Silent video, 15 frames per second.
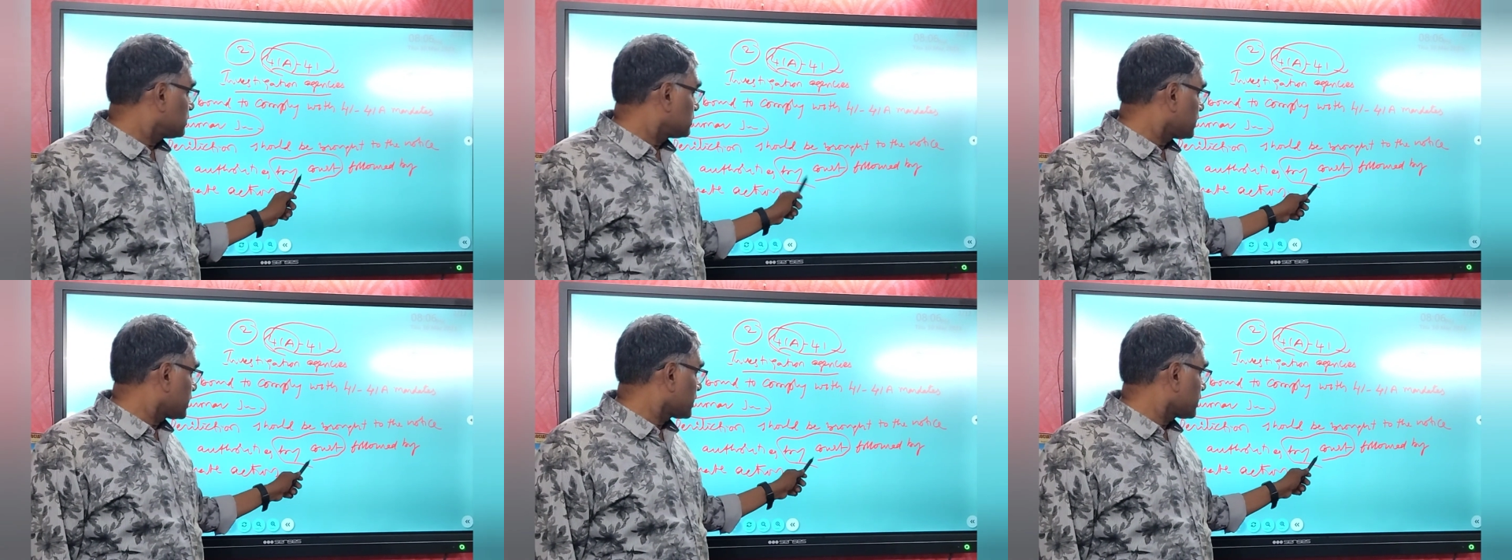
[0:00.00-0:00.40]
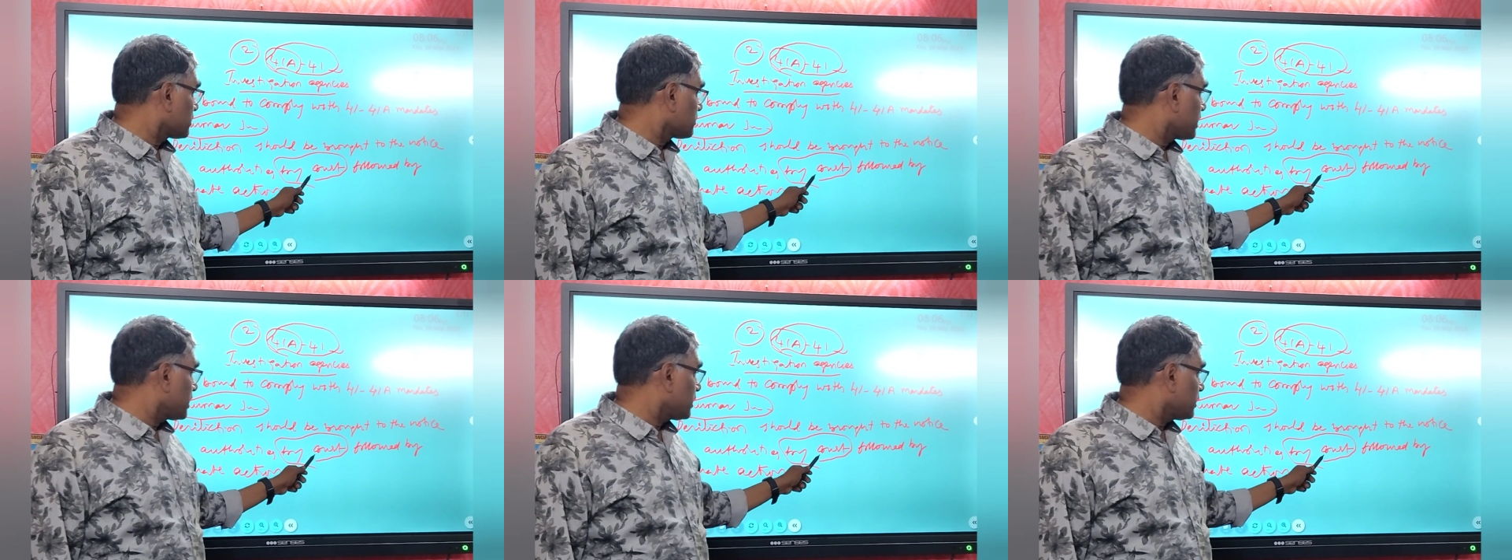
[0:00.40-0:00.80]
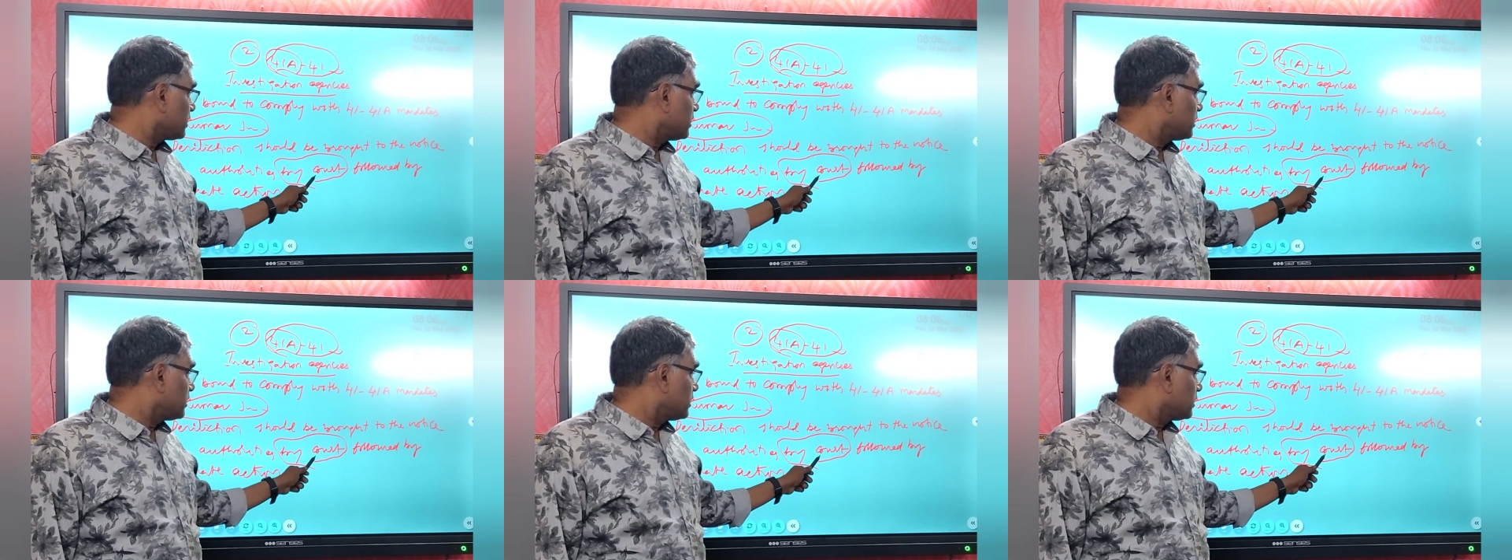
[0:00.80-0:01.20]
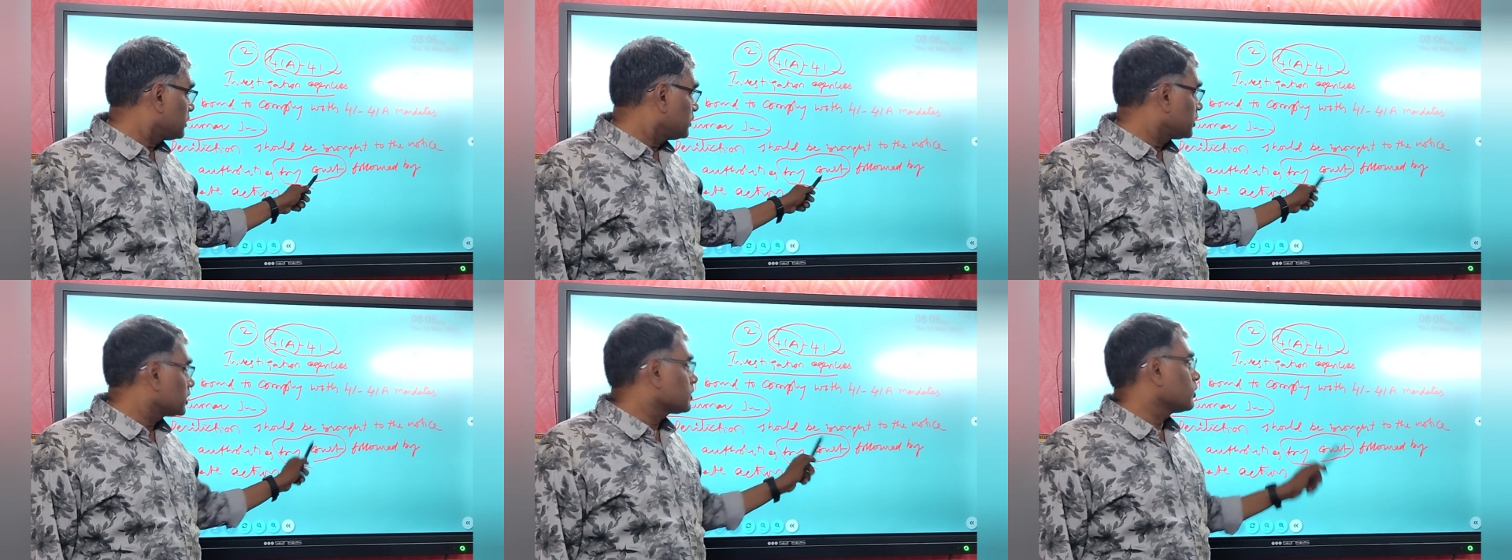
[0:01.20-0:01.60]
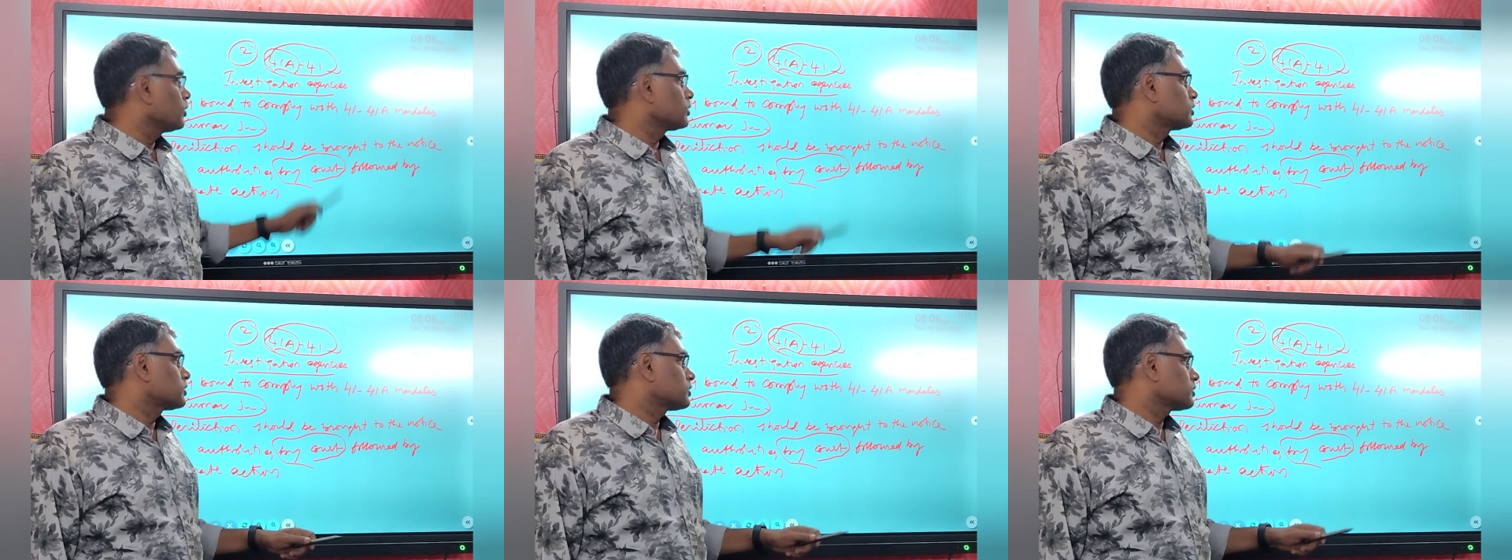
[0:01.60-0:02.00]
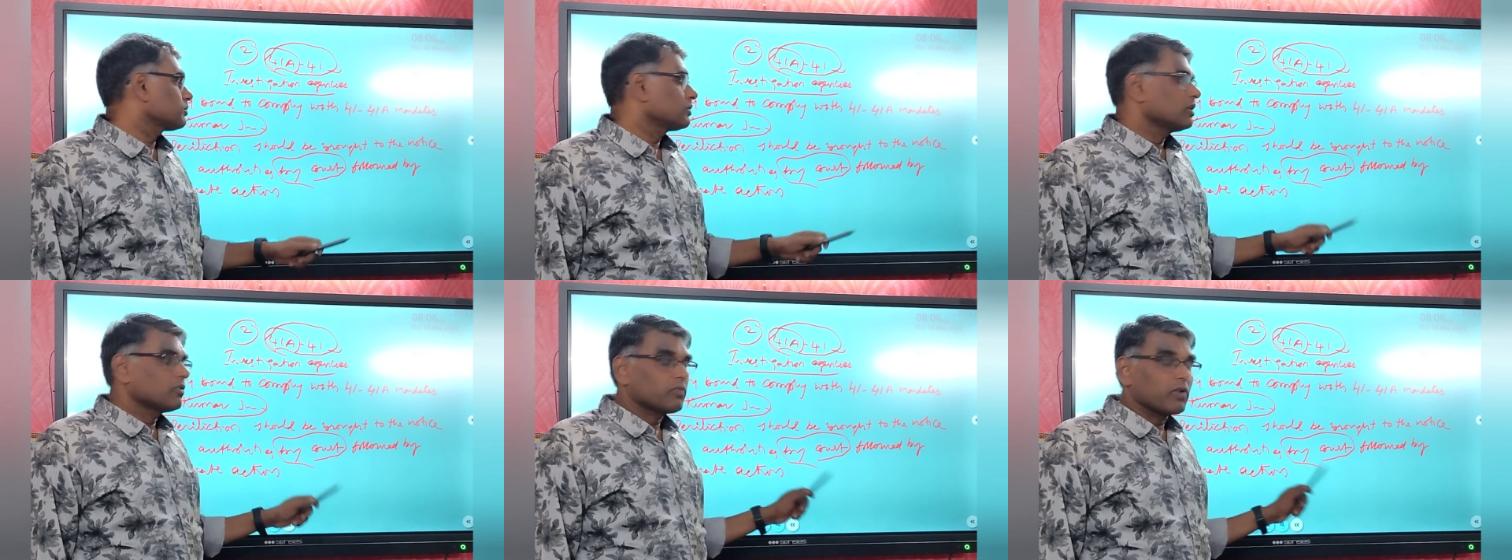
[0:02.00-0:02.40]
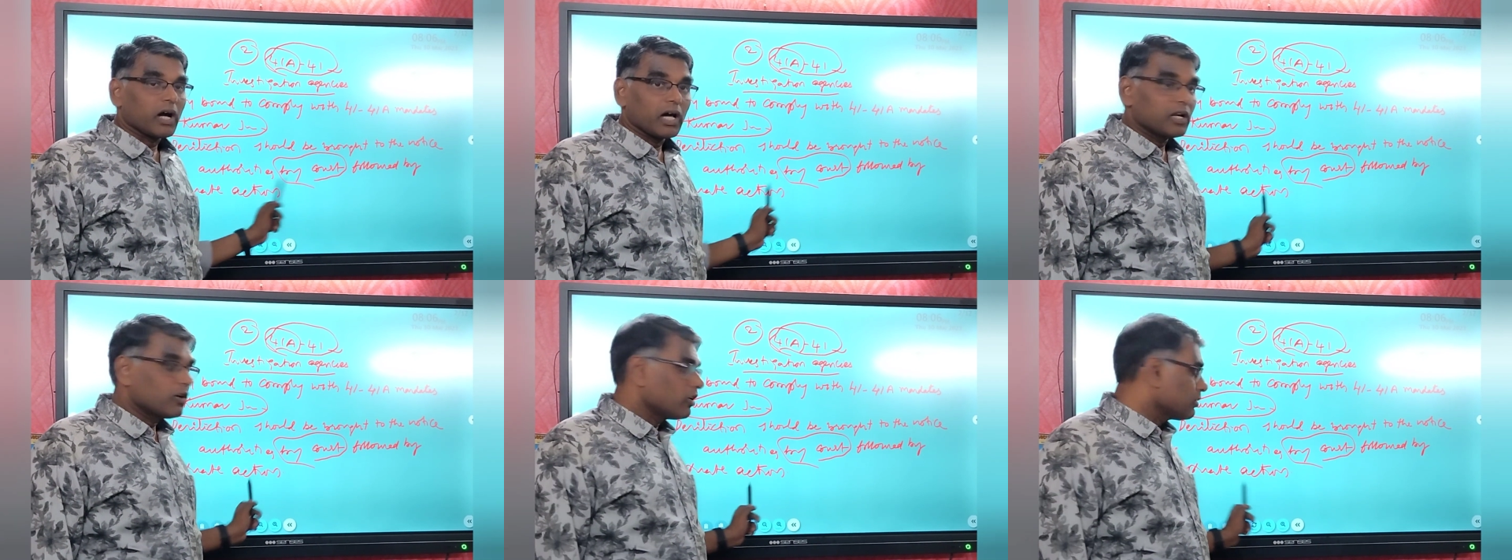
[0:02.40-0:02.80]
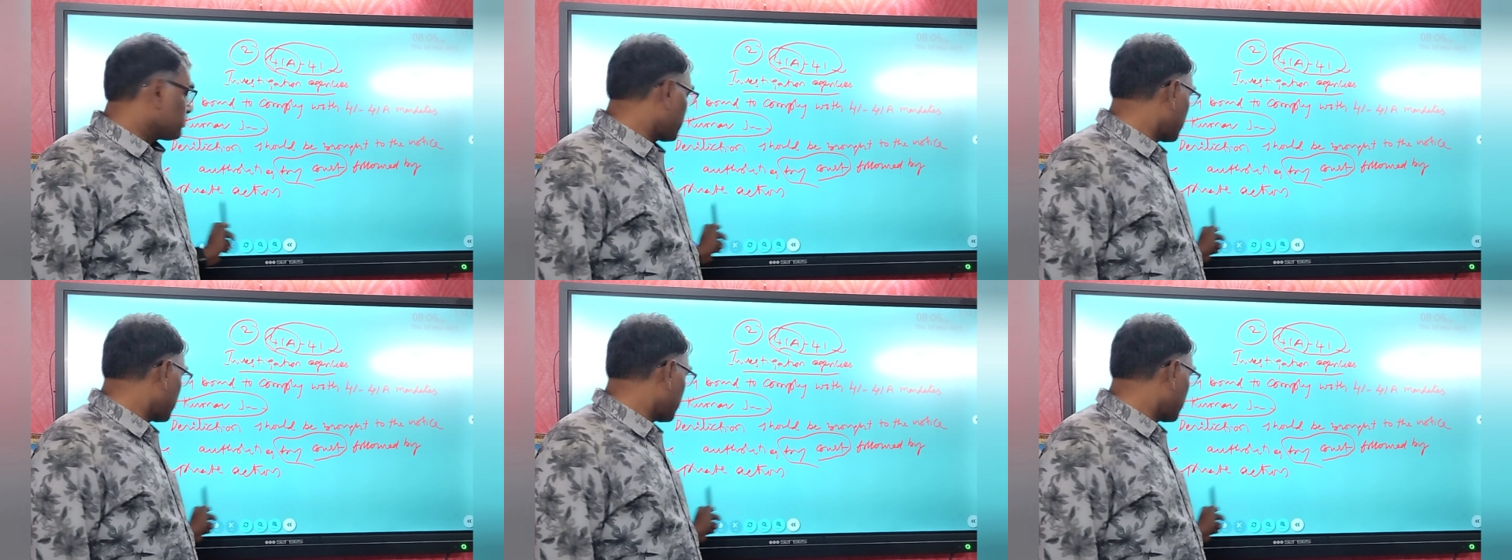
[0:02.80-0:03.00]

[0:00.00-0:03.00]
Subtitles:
taken by the court, followed